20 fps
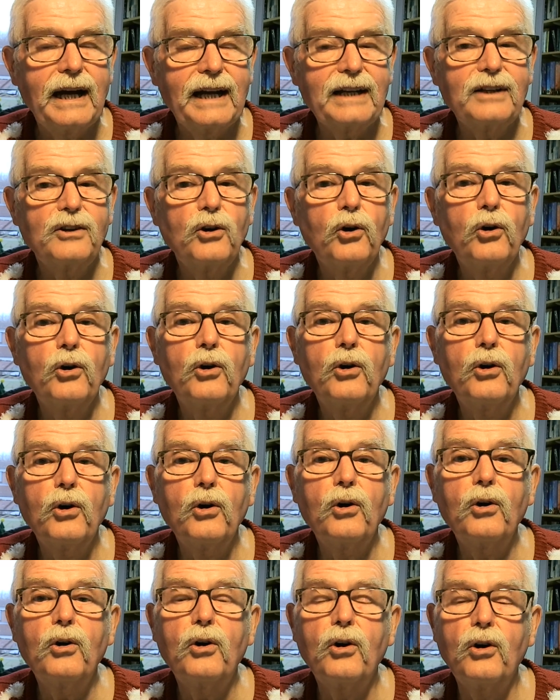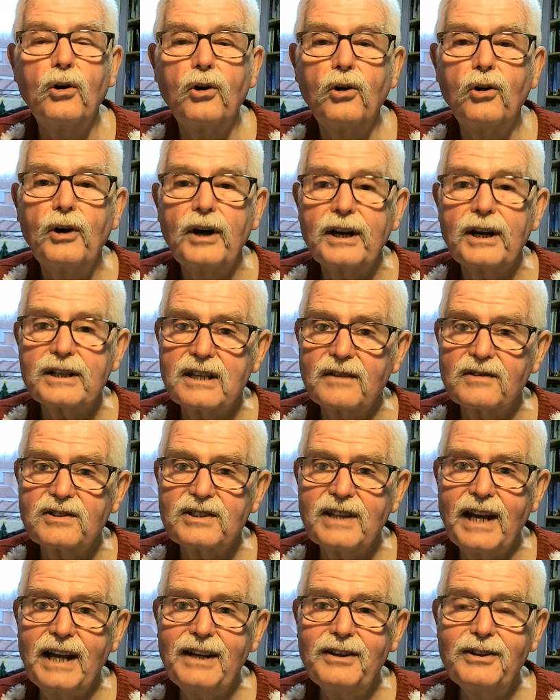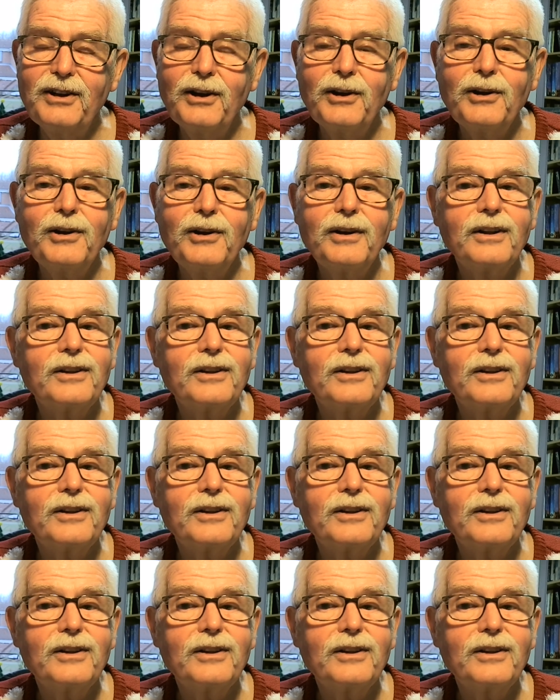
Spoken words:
And oh, ho, ho, as I've said,